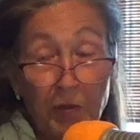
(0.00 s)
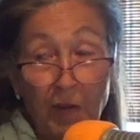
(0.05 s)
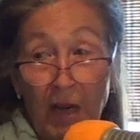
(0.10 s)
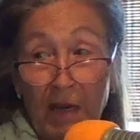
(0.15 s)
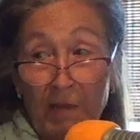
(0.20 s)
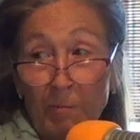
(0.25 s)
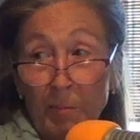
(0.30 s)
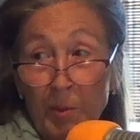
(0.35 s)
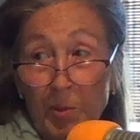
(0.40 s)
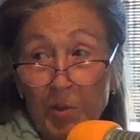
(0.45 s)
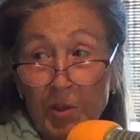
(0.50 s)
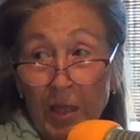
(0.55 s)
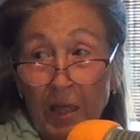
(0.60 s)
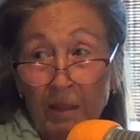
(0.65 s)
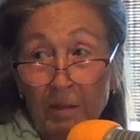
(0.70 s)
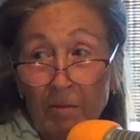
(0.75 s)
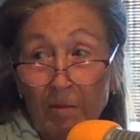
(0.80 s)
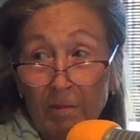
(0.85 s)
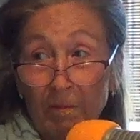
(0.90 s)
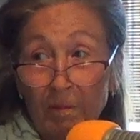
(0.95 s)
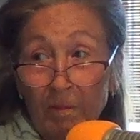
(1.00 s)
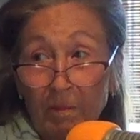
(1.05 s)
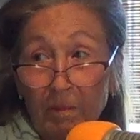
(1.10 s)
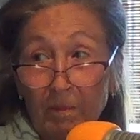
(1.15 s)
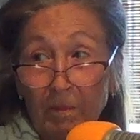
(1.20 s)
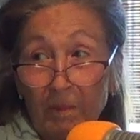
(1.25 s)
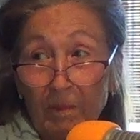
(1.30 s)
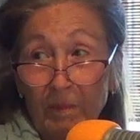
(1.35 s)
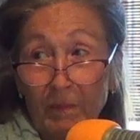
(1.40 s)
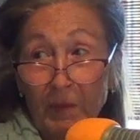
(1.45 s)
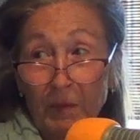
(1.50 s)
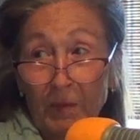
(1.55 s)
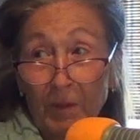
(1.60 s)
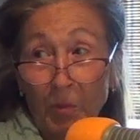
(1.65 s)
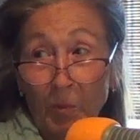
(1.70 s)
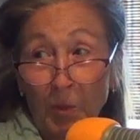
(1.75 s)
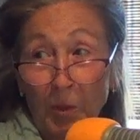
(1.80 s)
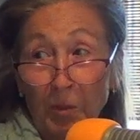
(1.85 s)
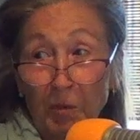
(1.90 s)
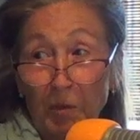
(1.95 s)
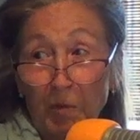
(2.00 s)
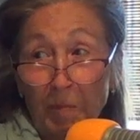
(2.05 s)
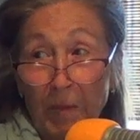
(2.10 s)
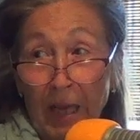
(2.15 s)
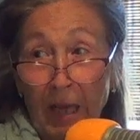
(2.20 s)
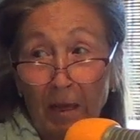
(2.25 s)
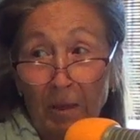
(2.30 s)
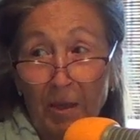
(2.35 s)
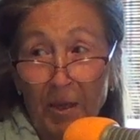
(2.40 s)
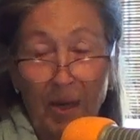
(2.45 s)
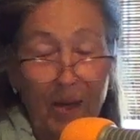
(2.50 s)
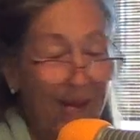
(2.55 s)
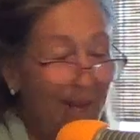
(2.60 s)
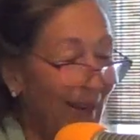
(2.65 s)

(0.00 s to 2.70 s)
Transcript: 5%, the world of matter.